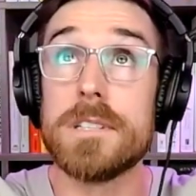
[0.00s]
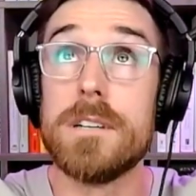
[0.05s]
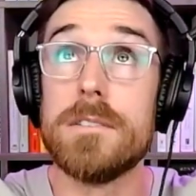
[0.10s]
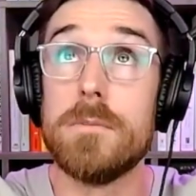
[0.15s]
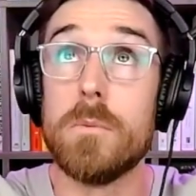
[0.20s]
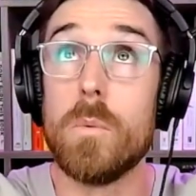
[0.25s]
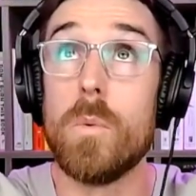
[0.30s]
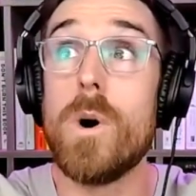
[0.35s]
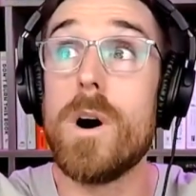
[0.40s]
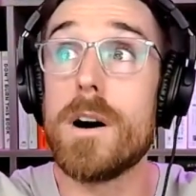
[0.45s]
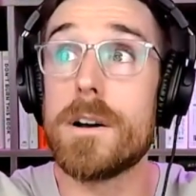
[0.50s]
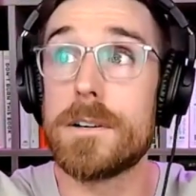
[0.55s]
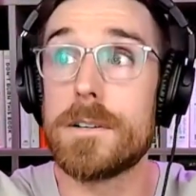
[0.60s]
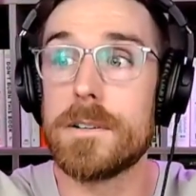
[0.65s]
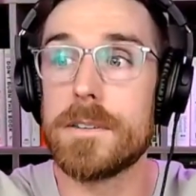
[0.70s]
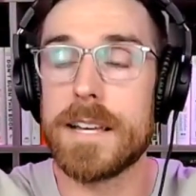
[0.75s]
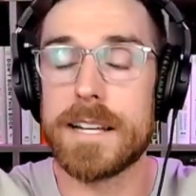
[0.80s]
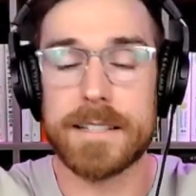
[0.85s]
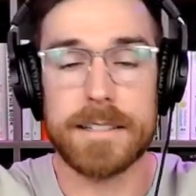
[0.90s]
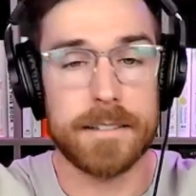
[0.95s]
of
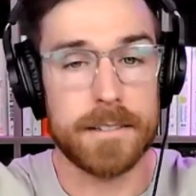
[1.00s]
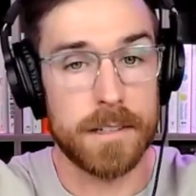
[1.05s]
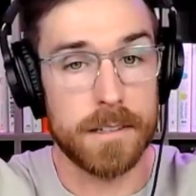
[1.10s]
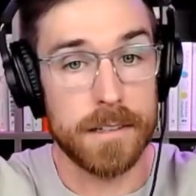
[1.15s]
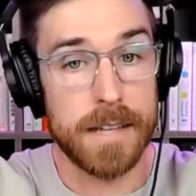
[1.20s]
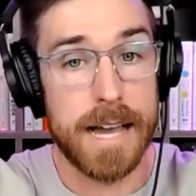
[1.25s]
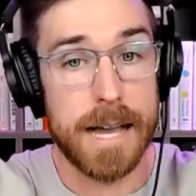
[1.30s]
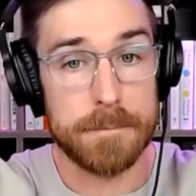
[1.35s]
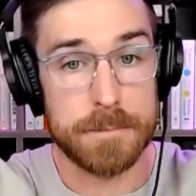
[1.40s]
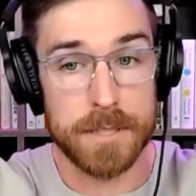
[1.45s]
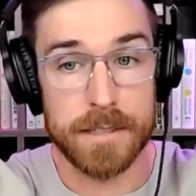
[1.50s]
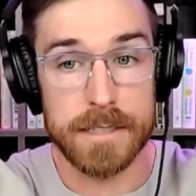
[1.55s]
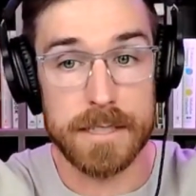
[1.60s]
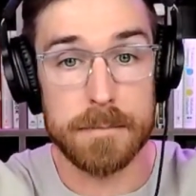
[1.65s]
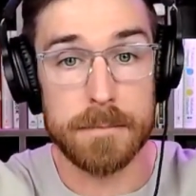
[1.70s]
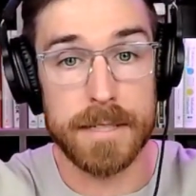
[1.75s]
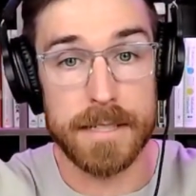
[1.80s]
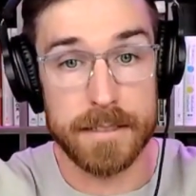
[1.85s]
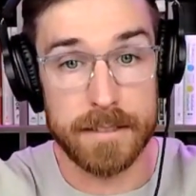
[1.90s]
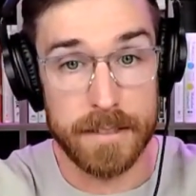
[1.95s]
water that could collapse on
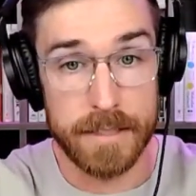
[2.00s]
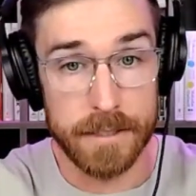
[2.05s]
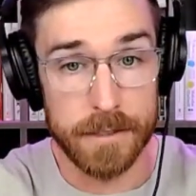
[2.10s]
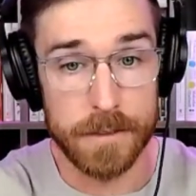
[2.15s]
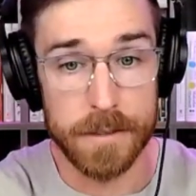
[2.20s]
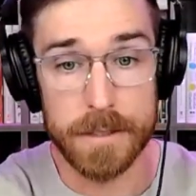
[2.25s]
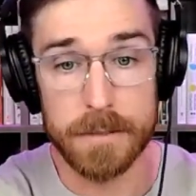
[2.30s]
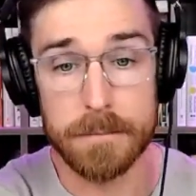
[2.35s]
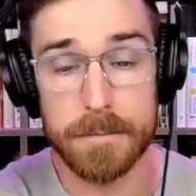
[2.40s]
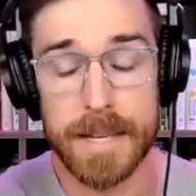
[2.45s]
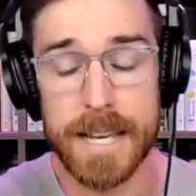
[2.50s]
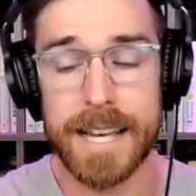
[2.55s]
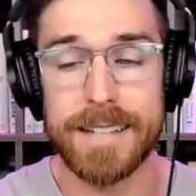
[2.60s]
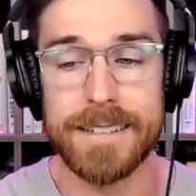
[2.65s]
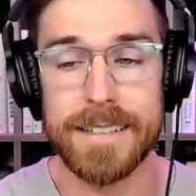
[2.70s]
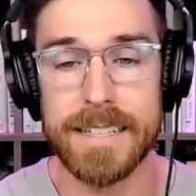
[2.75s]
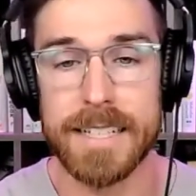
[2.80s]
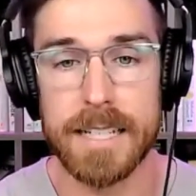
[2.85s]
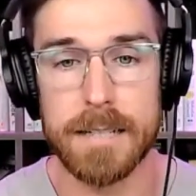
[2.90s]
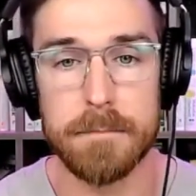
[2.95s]
them and kill them
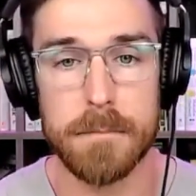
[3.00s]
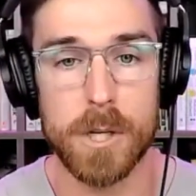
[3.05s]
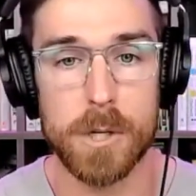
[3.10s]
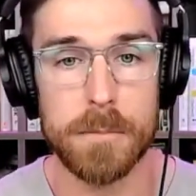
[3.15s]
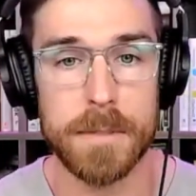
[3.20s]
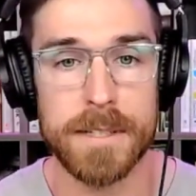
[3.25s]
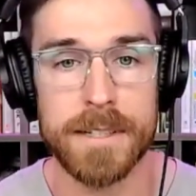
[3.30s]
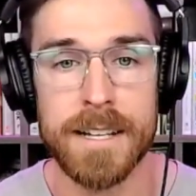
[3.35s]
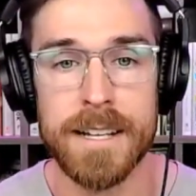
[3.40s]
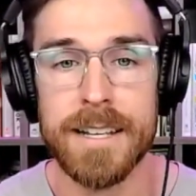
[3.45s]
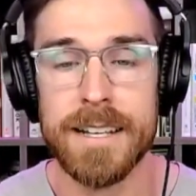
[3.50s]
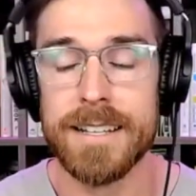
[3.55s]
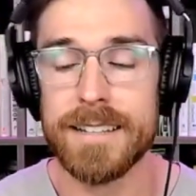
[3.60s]
at any moment.